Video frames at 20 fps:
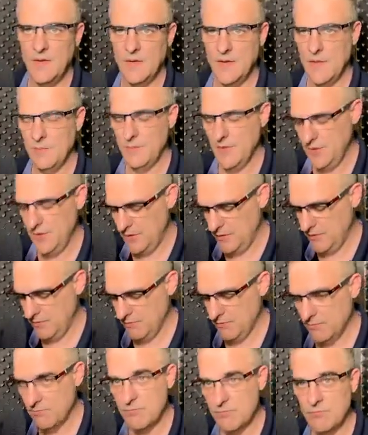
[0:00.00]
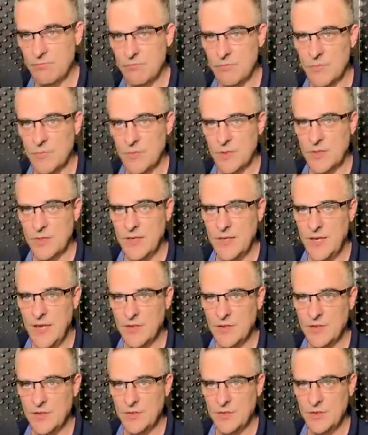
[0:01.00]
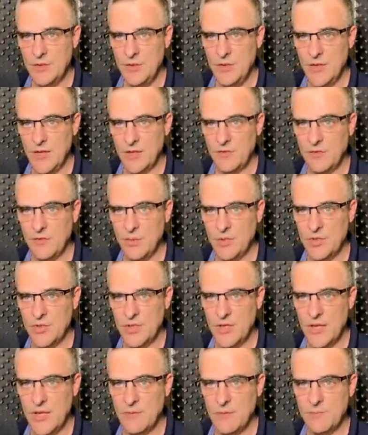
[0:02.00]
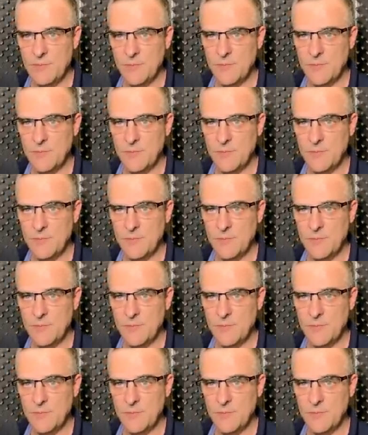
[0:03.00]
I'm going to connect to that switch again.